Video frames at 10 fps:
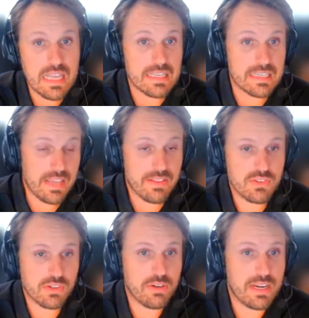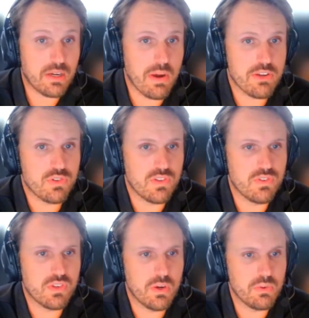Yeah, that's a great question.
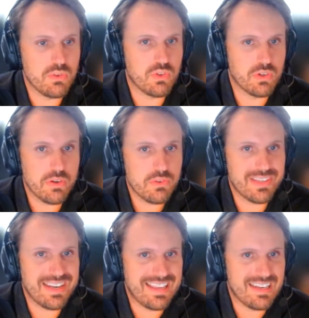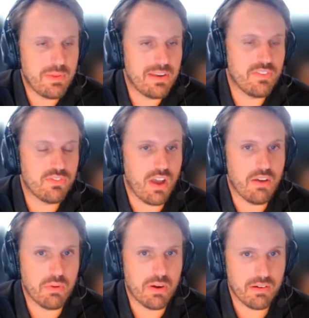So Zerto is an independent
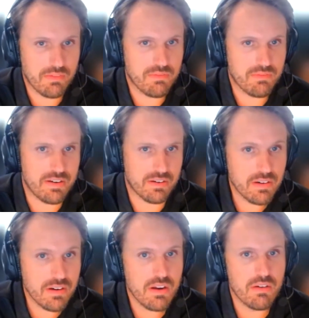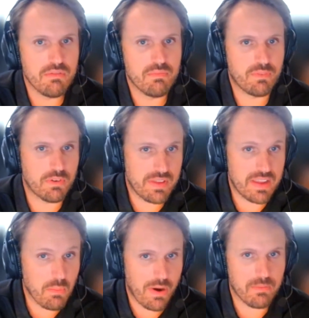software vendor for
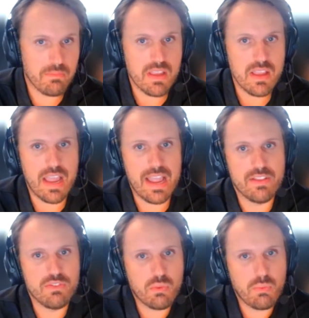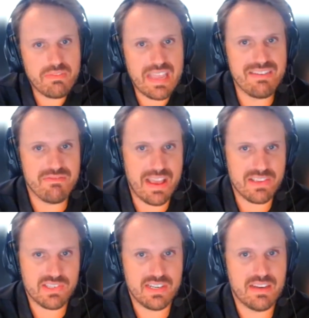VMware. And so we've
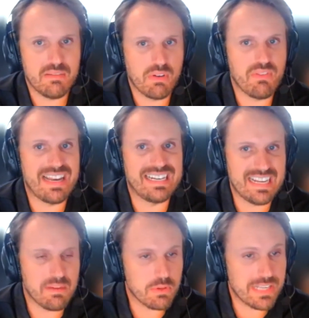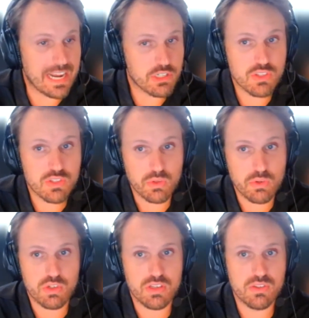invested in providing data protection
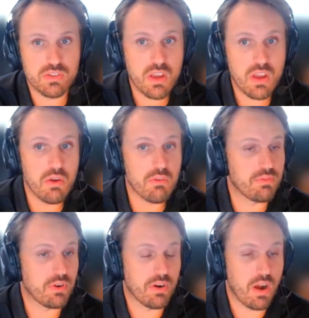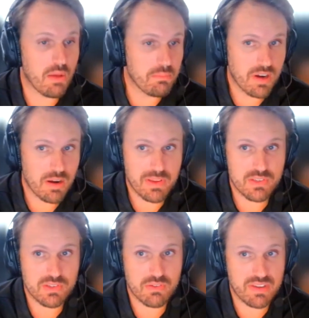solutions for
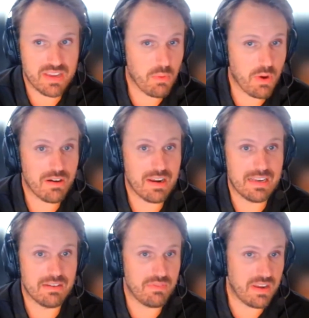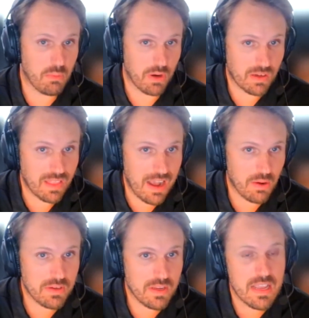on-premise VMware and VMware
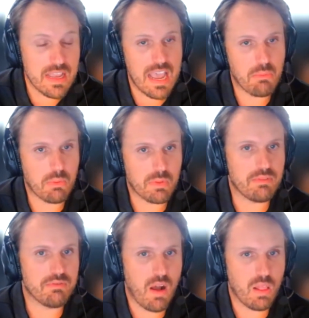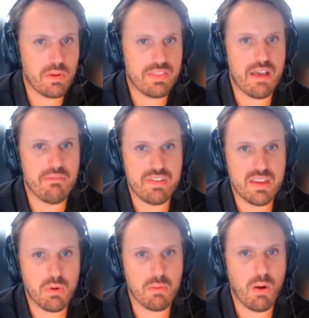Cloud. And we're really following that
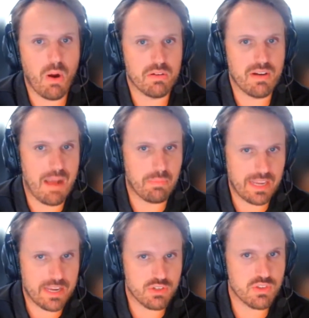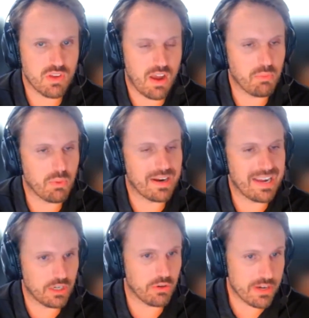VMware Partner Application Software
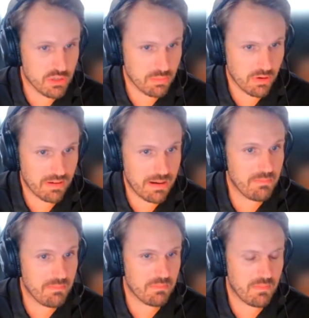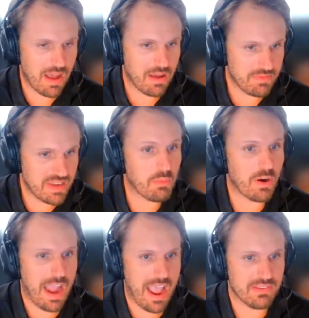Integration Program
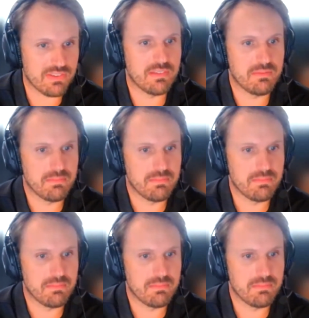VMware has.